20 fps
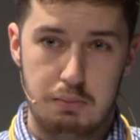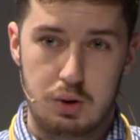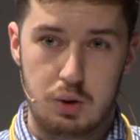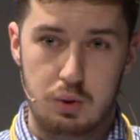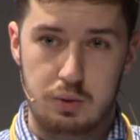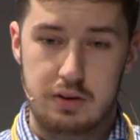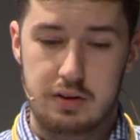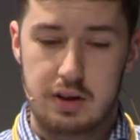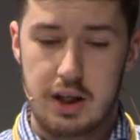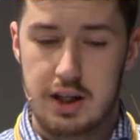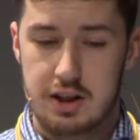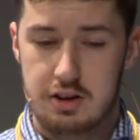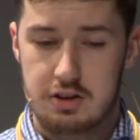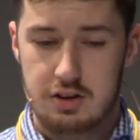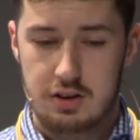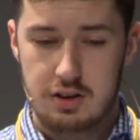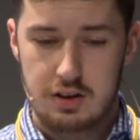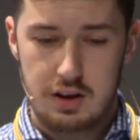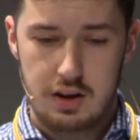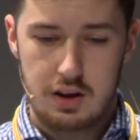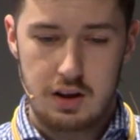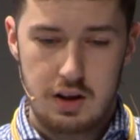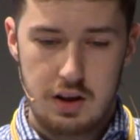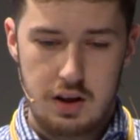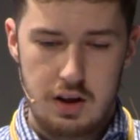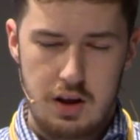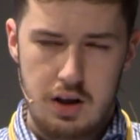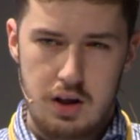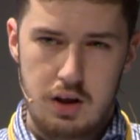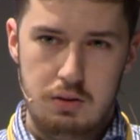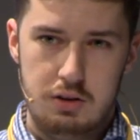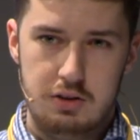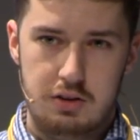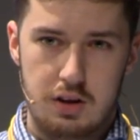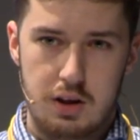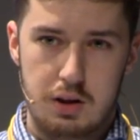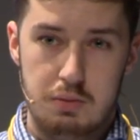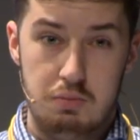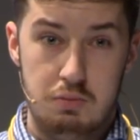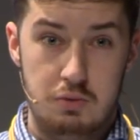called Sketch, which
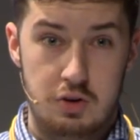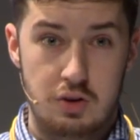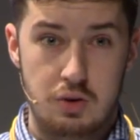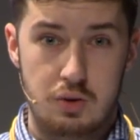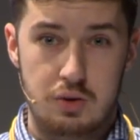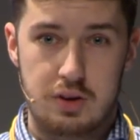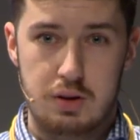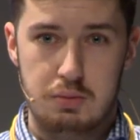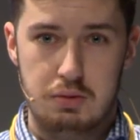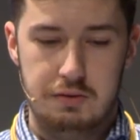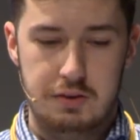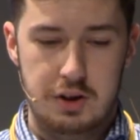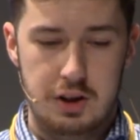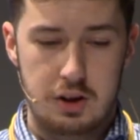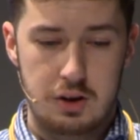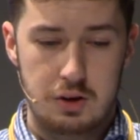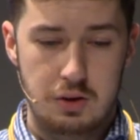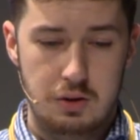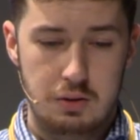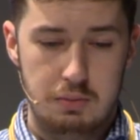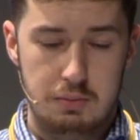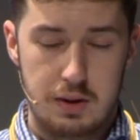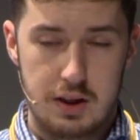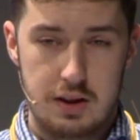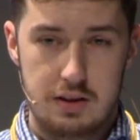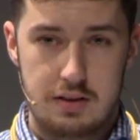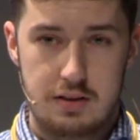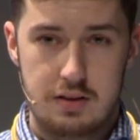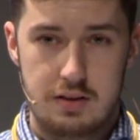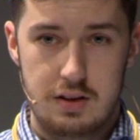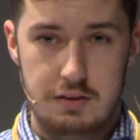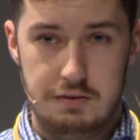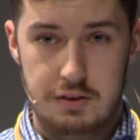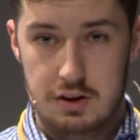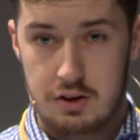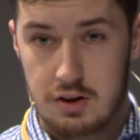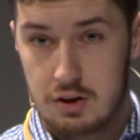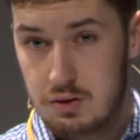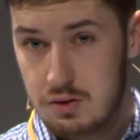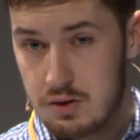I'm sure some of you know. But if you
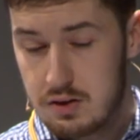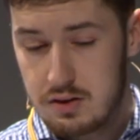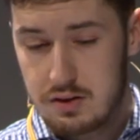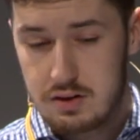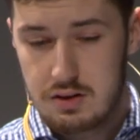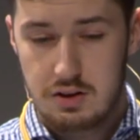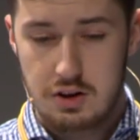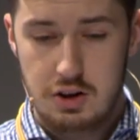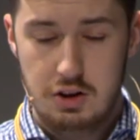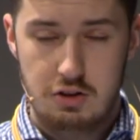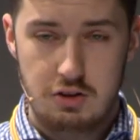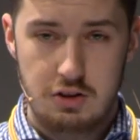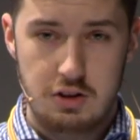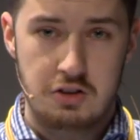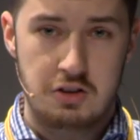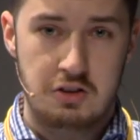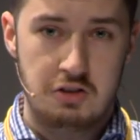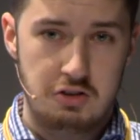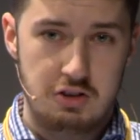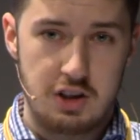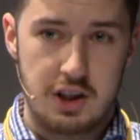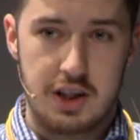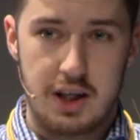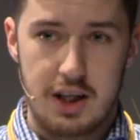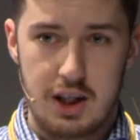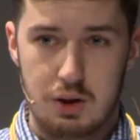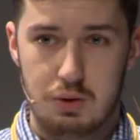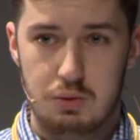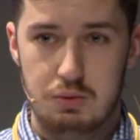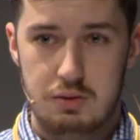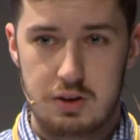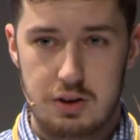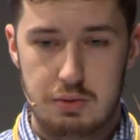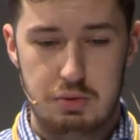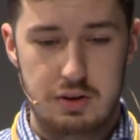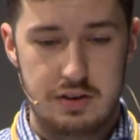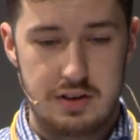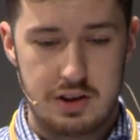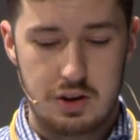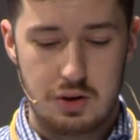don't, you should check it out. It's
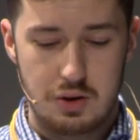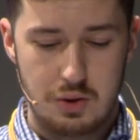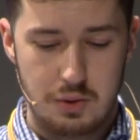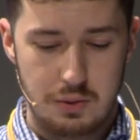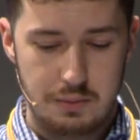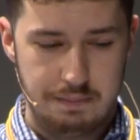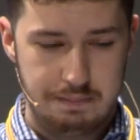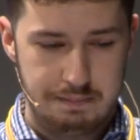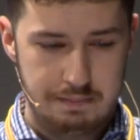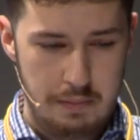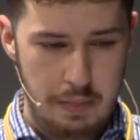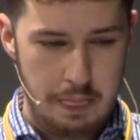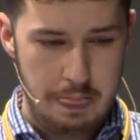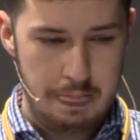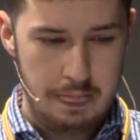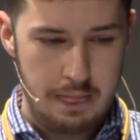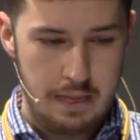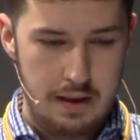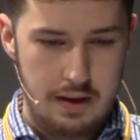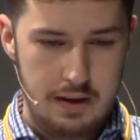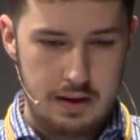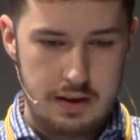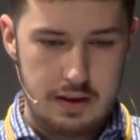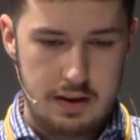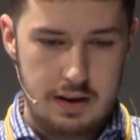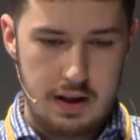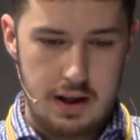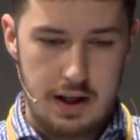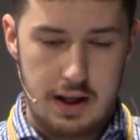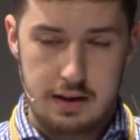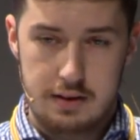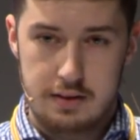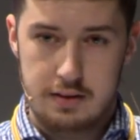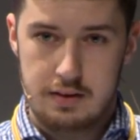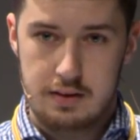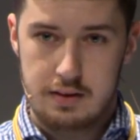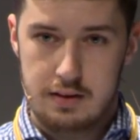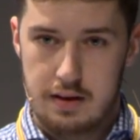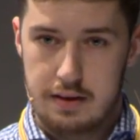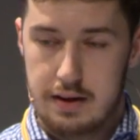pretty cool. And
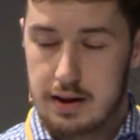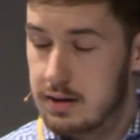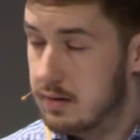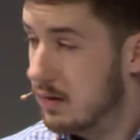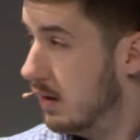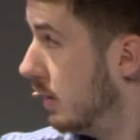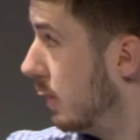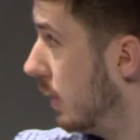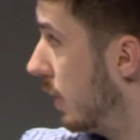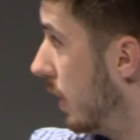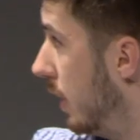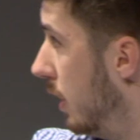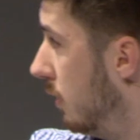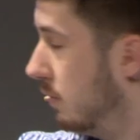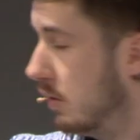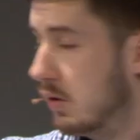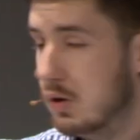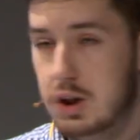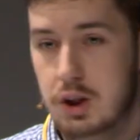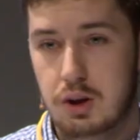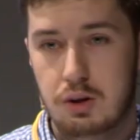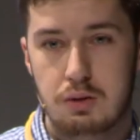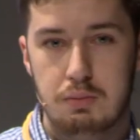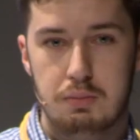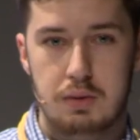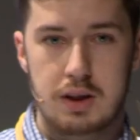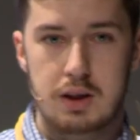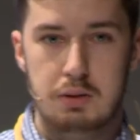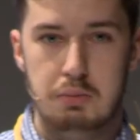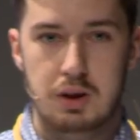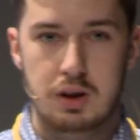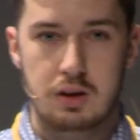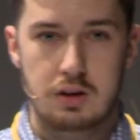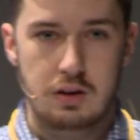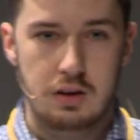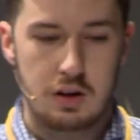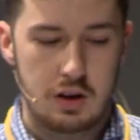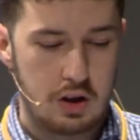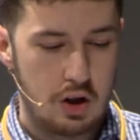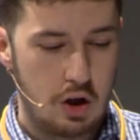there's a link there for you,
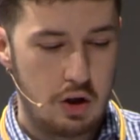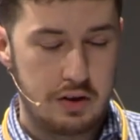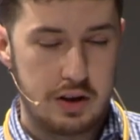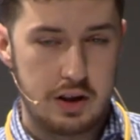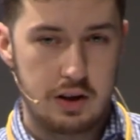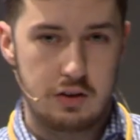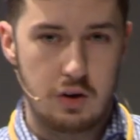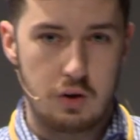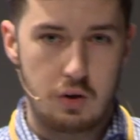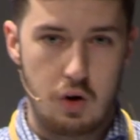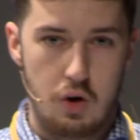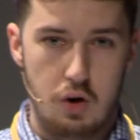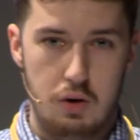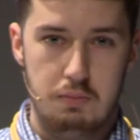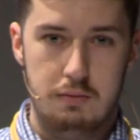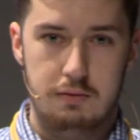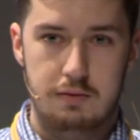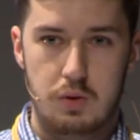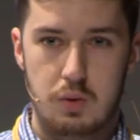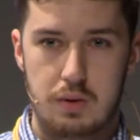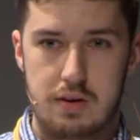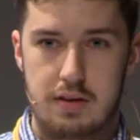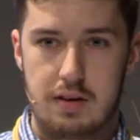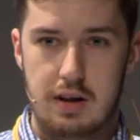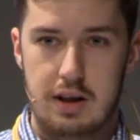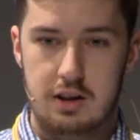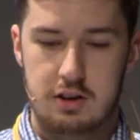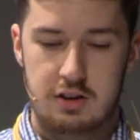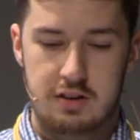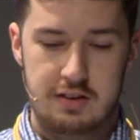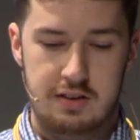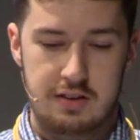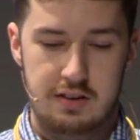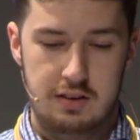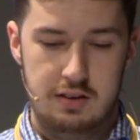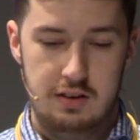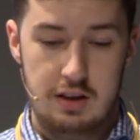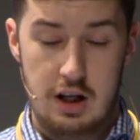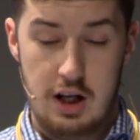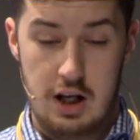
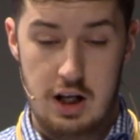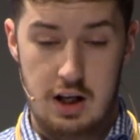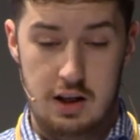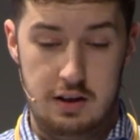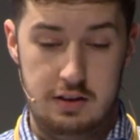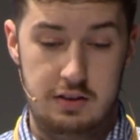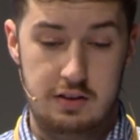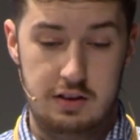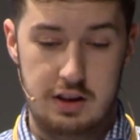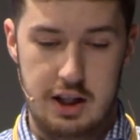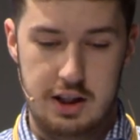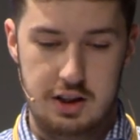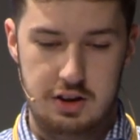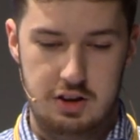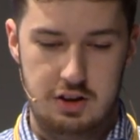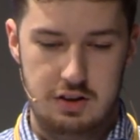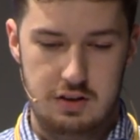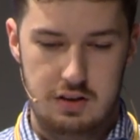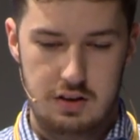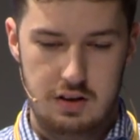bohemiancoding.com/sketch.